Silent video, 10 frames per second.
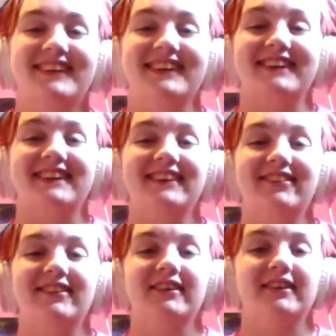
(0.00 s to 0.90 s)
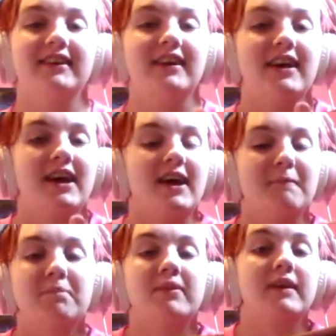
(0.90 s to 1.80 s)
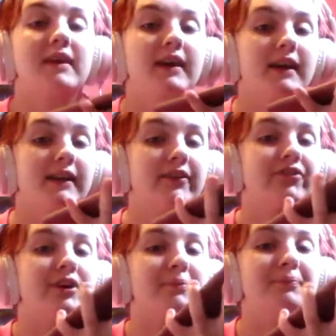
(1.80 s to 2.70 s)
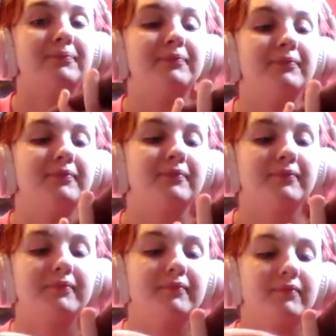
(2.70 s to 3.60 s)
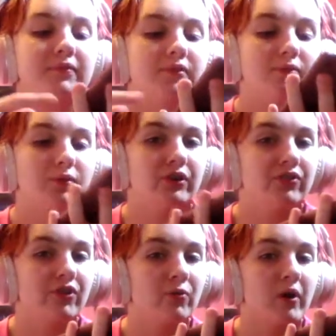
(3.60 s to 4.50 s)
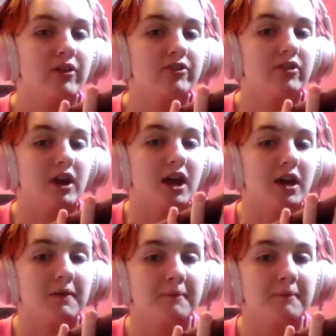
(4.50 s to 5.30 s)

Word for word: Anyways. Hey Alexa. What's the weather today?